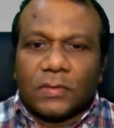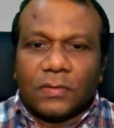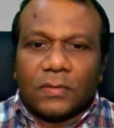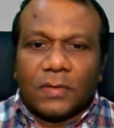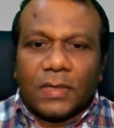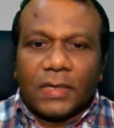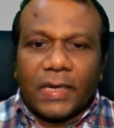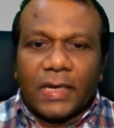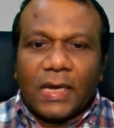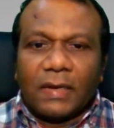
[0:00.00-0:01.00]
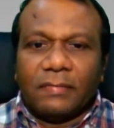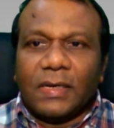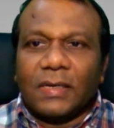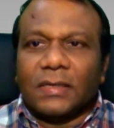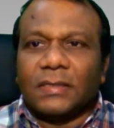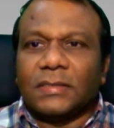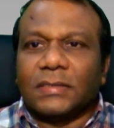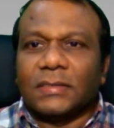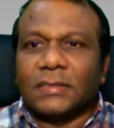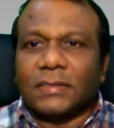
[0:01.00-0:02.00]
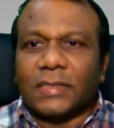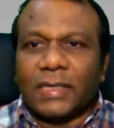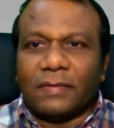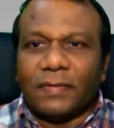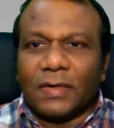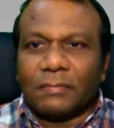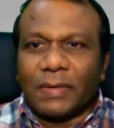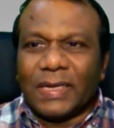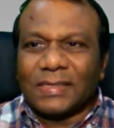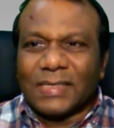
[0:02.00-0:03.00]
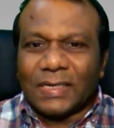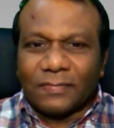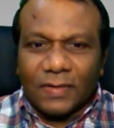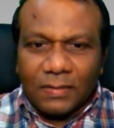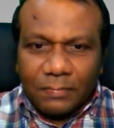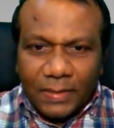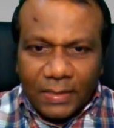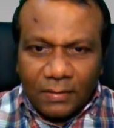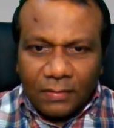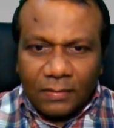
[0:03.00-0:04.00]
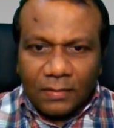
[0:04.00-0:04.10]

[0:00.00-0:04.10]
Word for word: So again, I will set the work plane, set work plane.